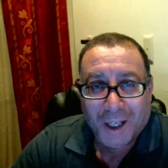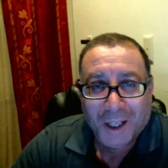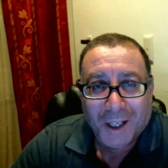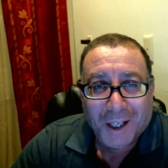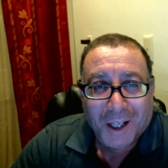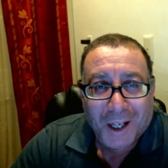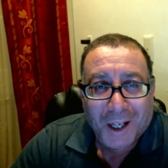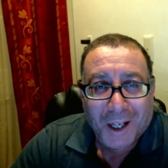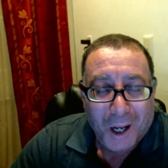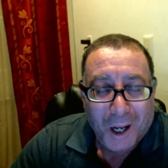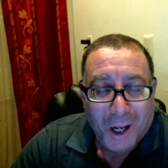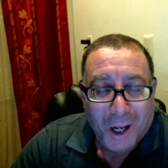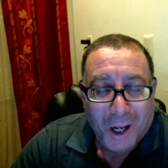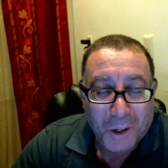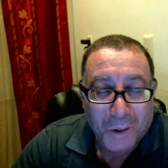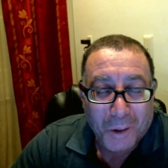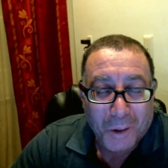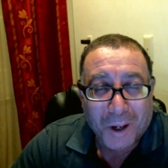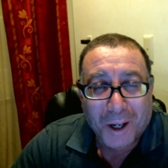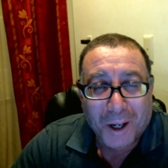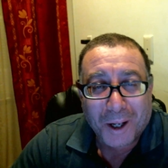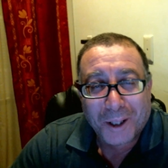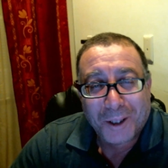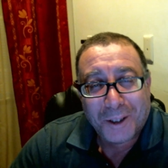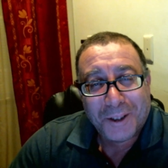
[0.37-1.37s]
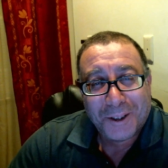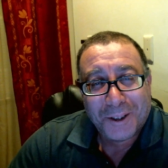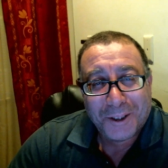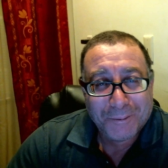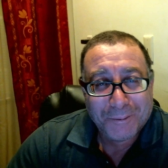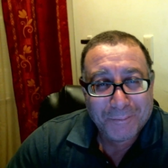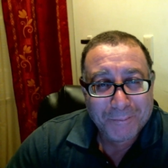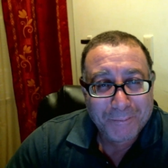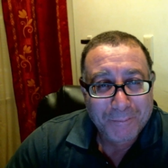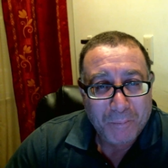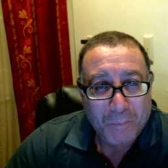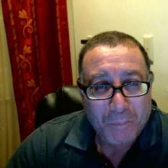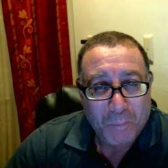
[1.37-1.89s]
Hello guys,
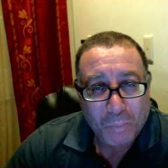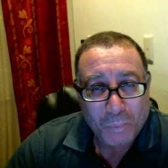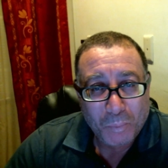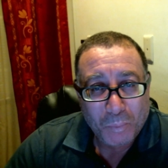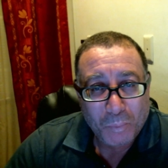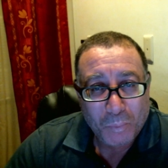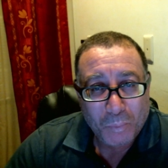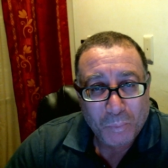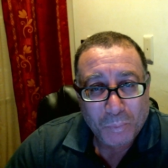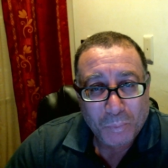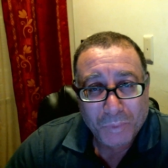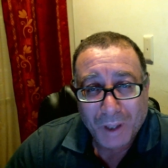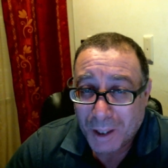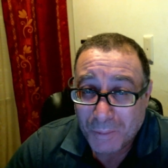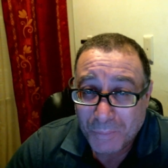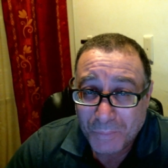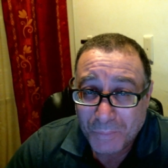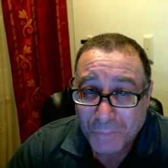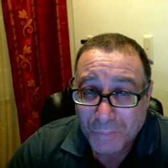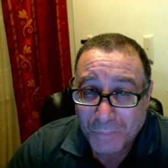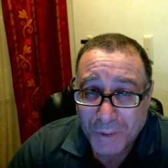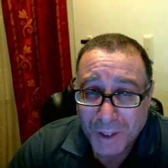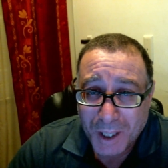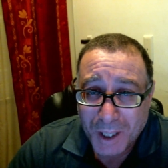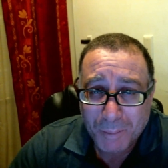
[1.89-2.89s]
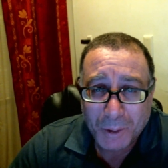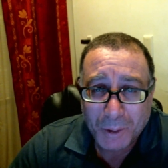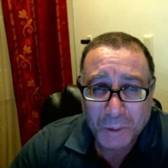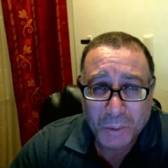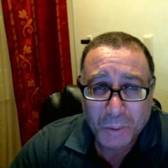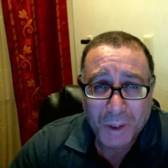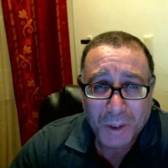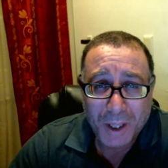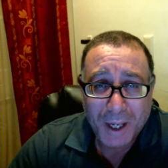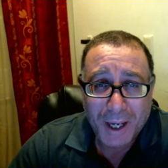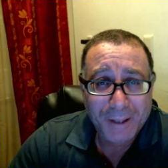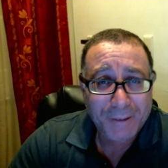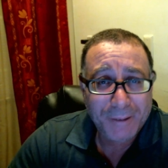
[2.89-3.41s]
I am very happy
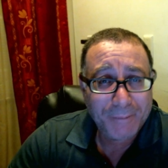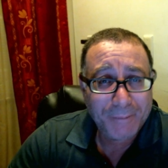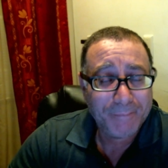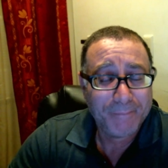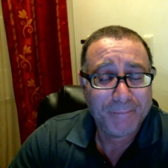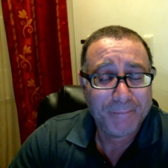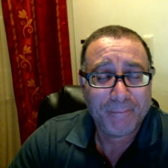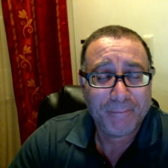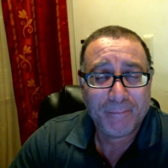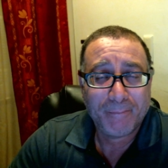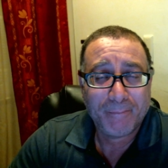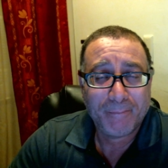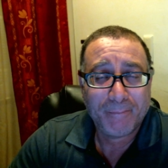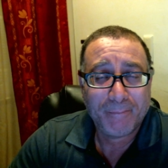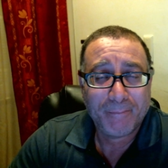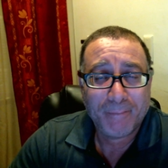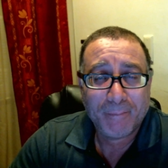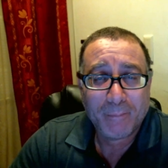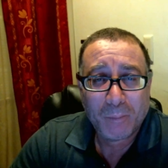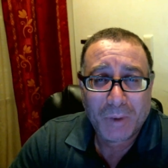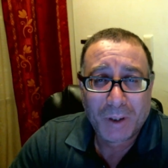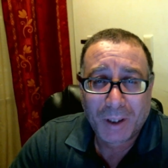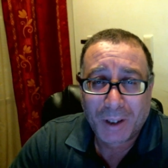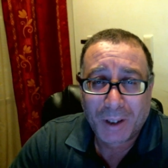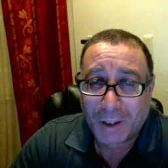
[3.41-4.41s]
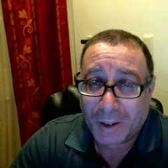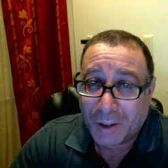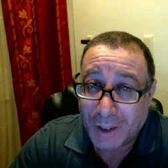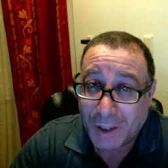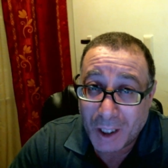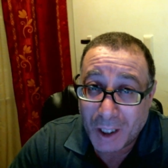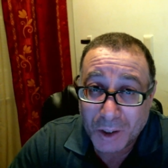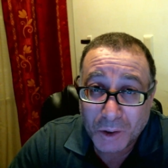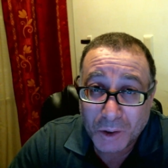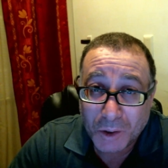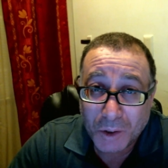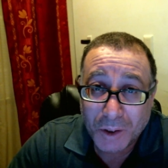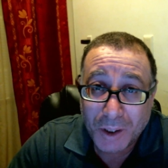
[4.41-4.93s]
today.
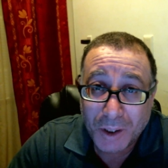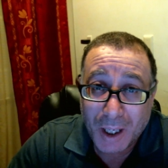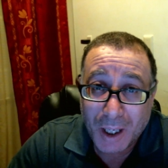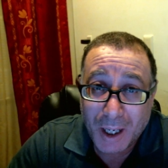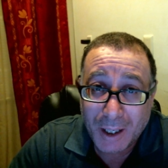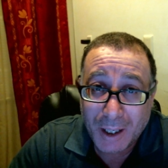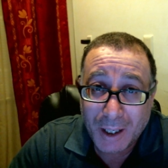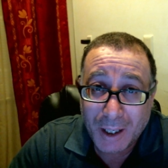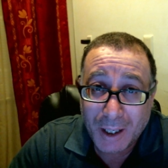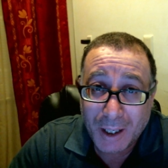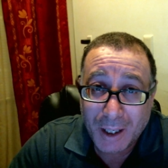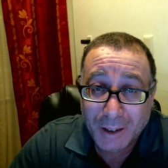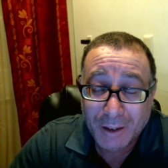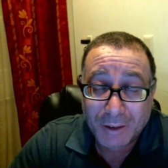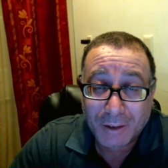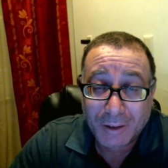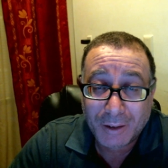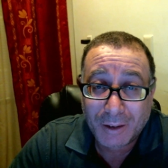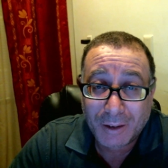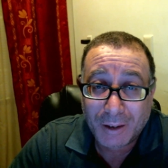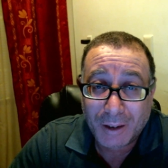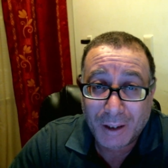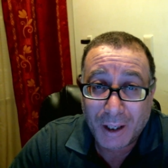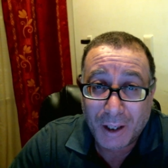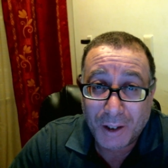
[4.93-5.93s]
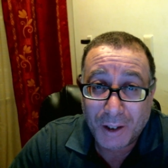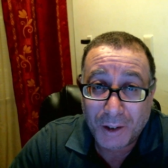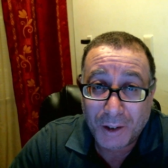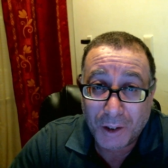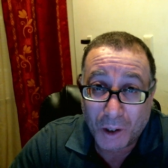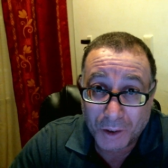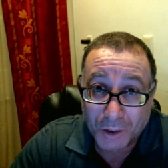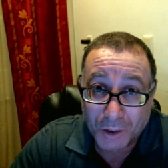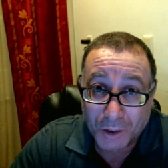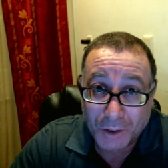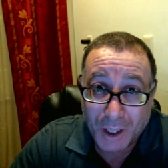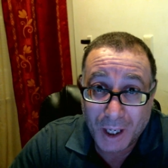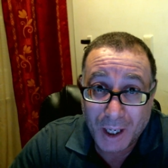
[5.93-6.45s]
Yesterday and the
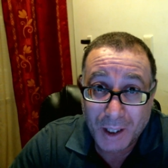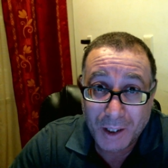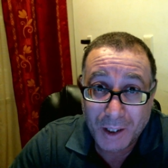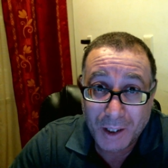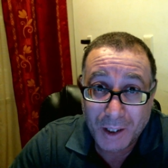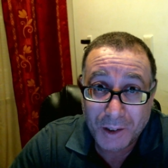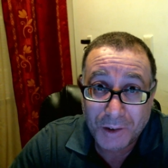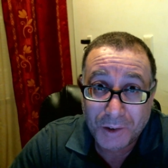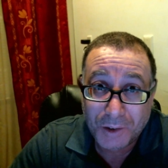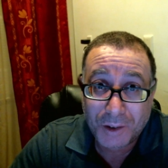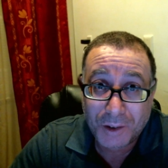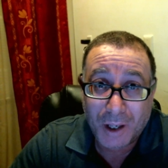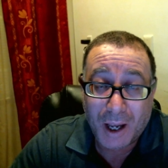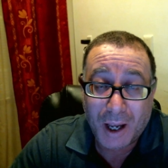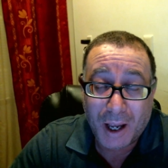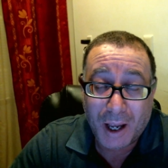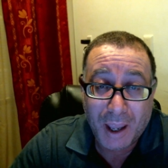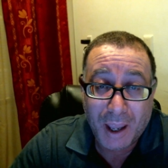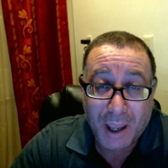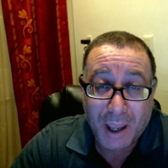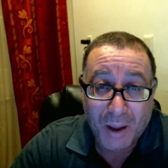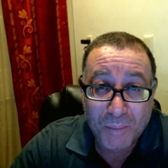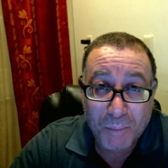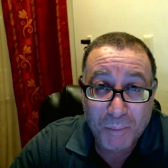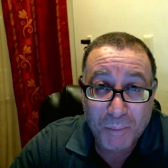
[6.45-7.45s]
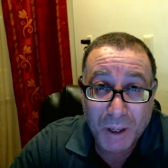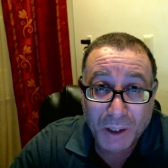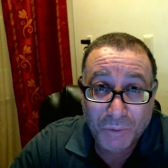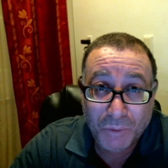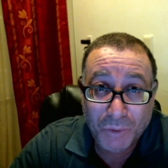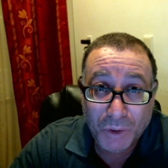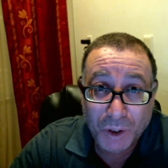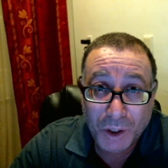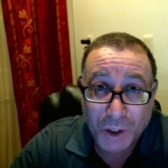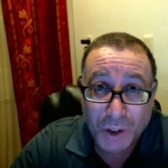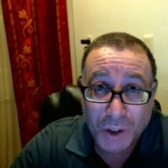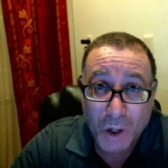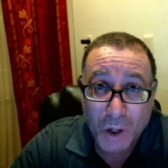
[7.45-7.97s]
other days I have made
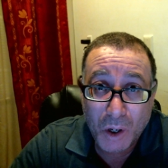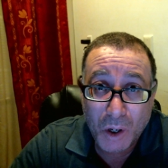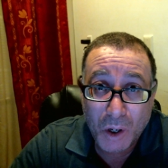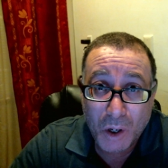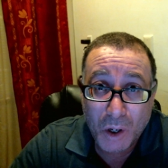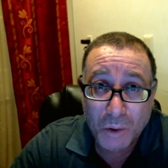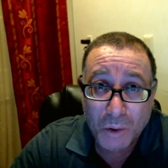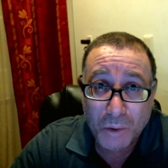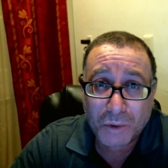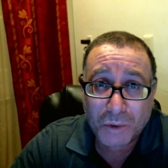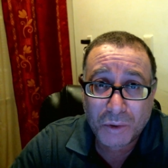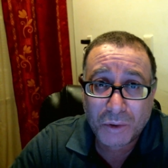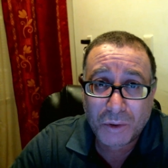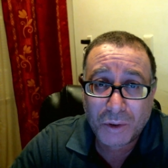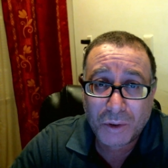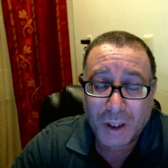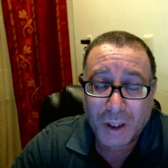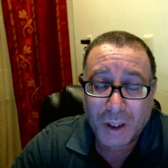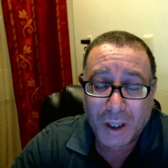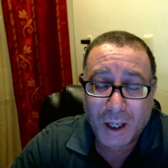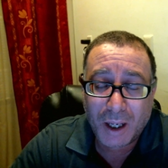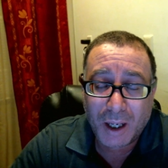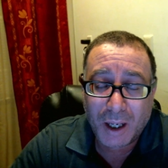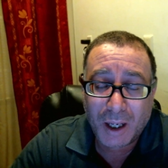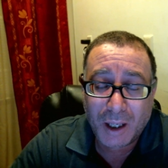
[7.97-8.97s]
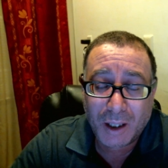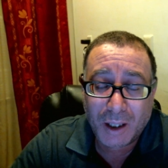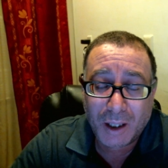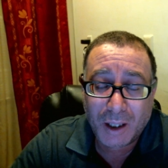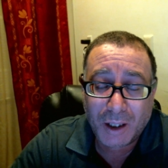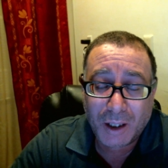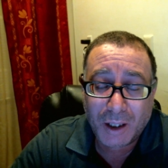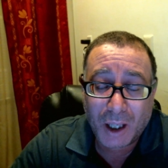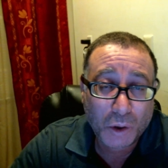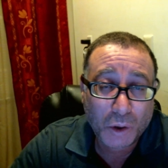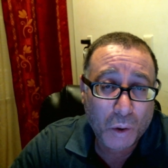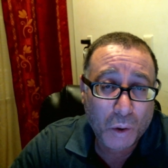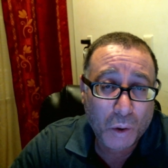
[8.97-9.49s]
videos and I
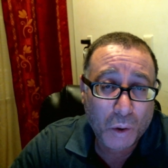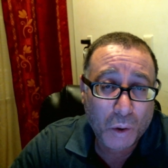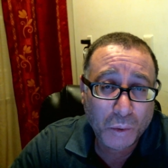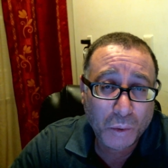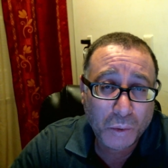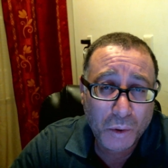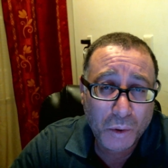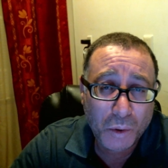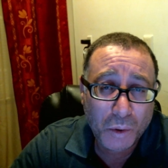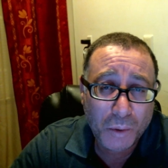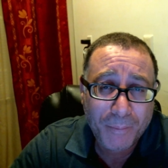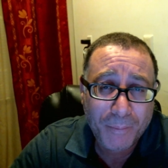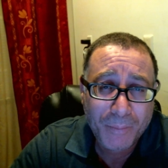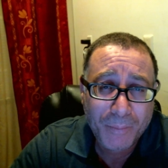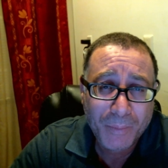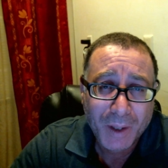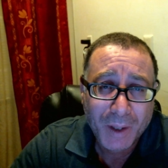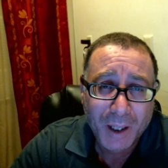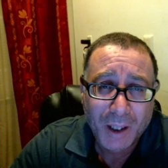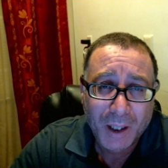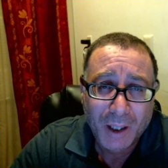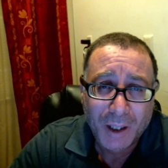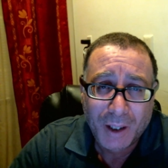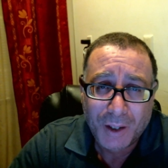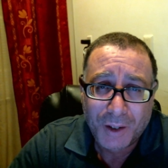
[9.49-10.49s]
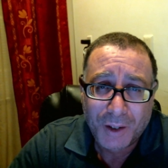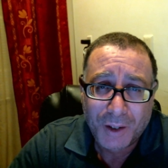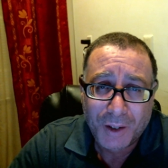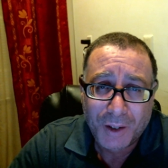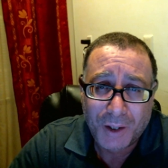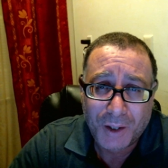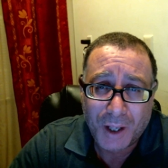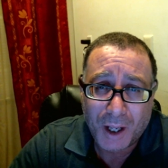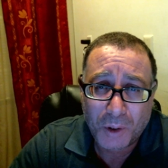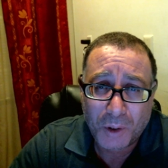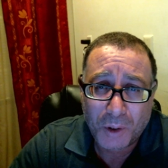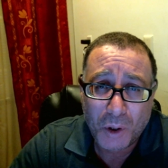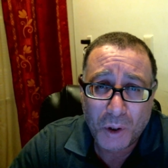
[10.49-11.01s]
told you
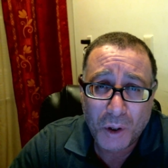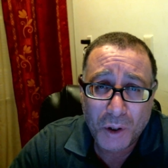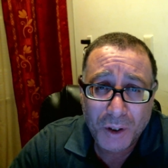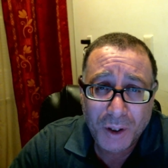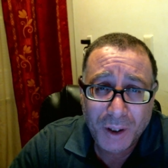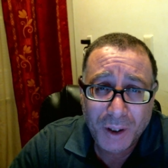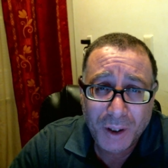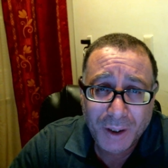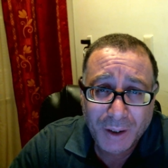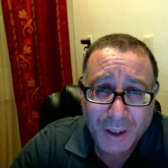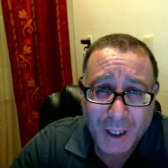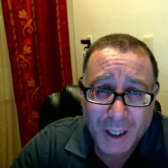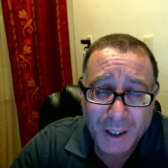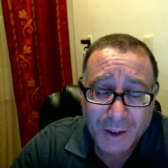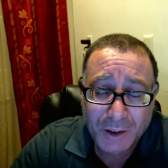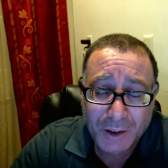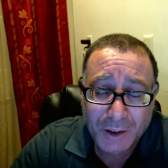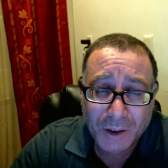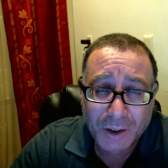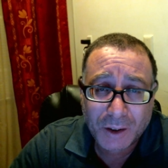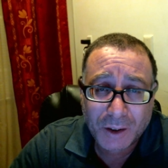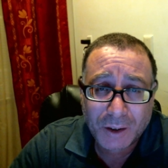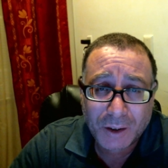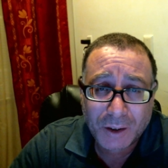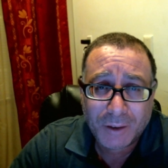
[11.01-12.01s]
that the earning dates